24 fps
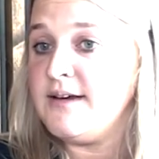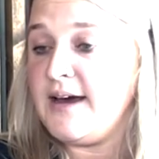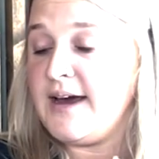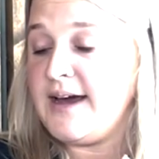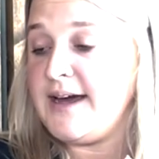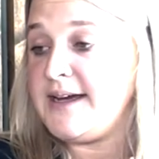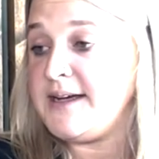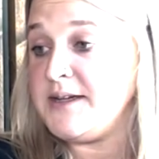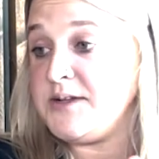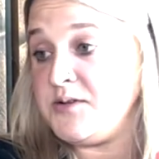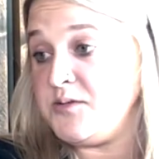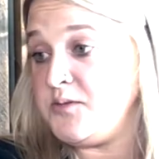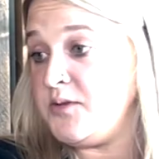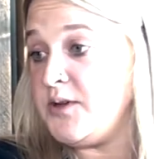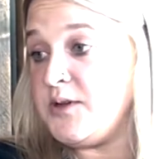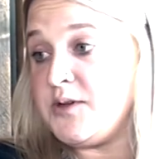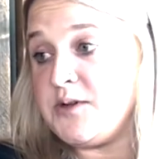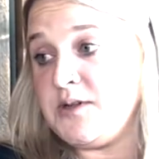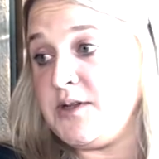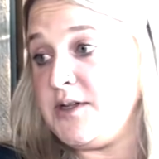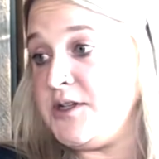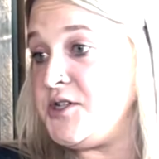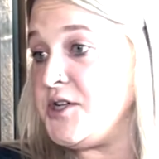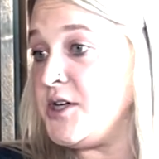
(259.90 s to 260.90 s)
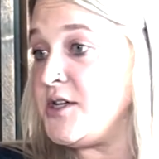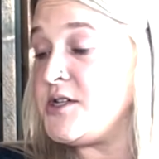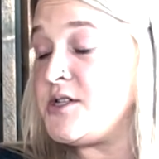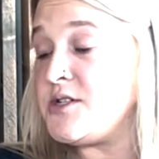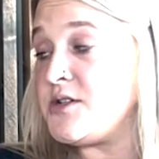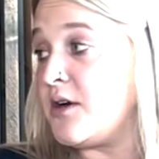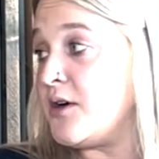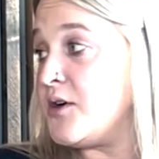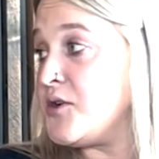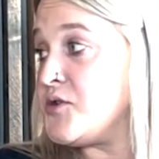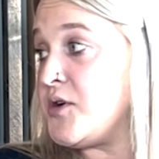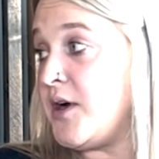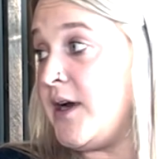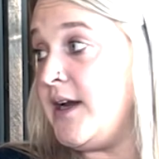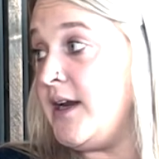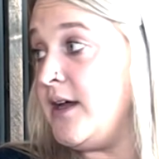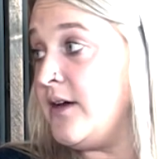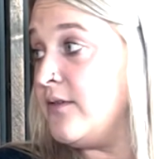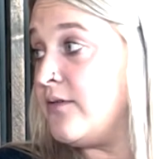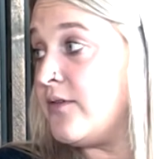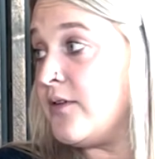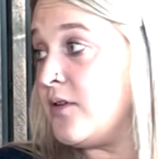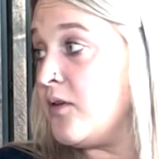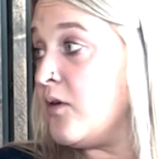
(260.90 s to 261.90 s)
I can literally just start
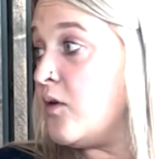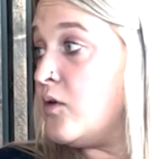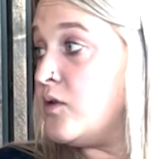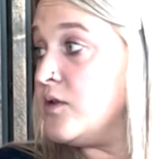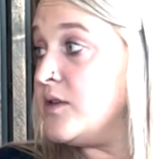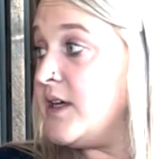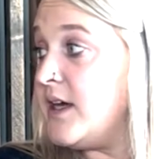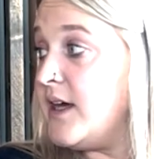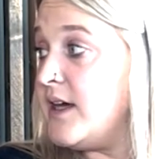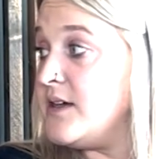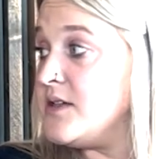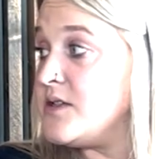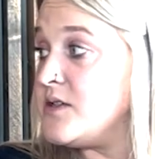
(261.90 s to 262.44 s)
training for the whole day.